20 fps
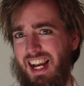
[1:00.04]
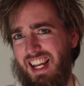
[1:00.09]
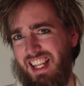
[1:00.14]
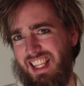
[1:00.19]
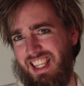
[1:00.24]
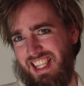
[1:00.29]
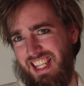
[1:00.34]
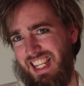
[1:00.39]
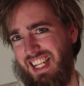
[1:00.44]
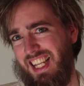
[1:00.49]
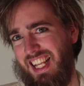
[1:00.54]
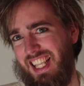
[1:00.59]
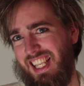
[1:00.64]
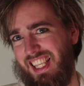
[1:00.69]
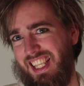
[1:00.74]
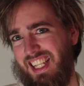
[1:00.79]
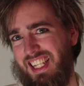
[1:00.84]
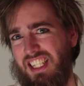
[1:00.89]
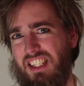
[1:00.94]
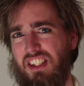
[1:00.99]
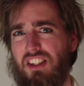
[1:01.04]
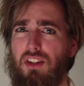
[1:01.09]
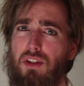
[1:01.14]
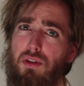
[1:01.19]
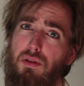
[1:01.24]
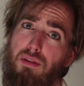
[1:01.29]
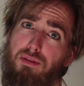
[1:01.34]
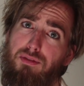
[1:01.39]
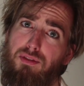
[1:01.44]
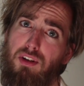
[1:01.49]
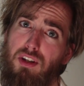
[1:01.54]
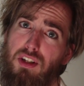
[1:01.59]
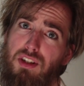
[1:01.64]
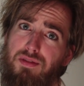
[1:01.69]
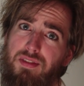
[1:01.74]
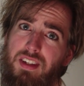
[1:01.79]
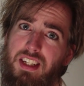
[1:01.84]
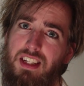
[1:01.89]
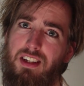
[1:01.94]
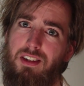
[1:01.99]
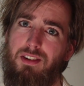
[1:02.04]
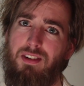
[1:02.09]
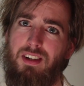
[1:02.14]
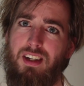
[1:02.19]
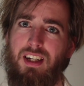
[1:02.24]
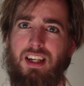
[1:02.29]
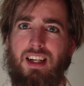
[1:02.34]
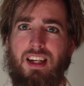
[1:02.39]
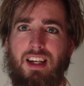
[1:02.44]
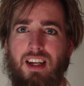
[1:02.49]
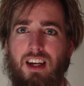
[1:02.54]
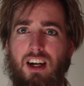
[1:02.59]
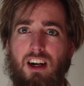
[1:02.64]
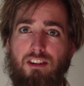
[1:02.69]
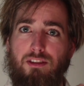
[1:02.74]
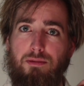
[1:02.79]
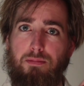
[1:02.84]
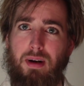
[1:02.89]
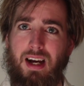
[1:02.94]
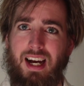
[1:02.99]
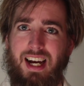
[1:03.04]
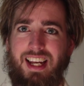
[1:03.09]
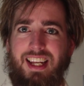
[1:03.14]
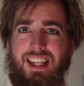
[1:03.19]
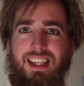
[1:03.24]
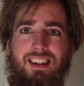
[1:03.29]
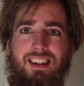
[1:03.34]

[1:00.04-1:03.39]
I think I'll link to the first video of Pi.